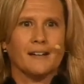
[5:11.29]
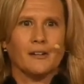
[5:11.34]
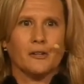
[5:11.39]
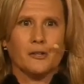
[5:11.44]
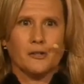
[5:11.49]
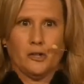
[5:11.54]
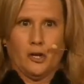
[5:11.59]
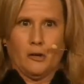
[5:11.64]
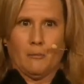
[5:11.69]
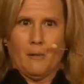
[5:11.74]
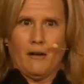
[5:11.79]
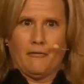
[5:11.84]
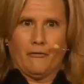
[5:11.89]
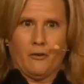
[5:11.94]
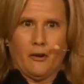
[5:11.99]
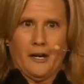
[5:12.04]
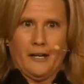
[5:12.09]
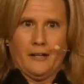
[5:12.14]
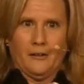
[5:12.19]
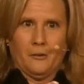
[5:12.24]
You're my
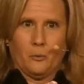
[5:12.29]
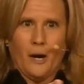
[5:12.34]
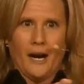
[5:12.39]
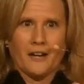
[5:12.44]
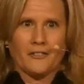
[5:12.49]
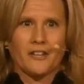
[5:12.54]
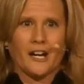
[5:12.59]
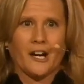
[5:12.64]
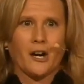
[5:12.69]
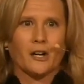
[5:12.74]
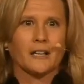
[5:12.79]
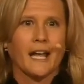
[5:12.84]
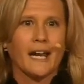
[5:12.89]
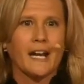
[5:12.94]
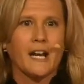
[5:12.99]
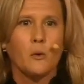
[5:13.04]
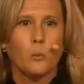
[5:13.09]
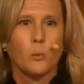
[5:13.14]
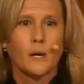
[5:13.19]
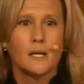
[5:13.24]
friend. Right there.
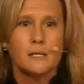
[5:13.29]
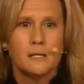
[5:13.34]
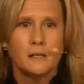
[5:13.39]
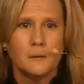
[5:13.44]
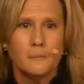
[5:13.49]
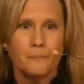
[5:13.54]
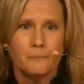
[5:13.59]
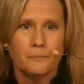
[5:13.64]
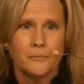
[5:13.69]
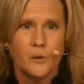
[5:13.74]
Lady Wisdom,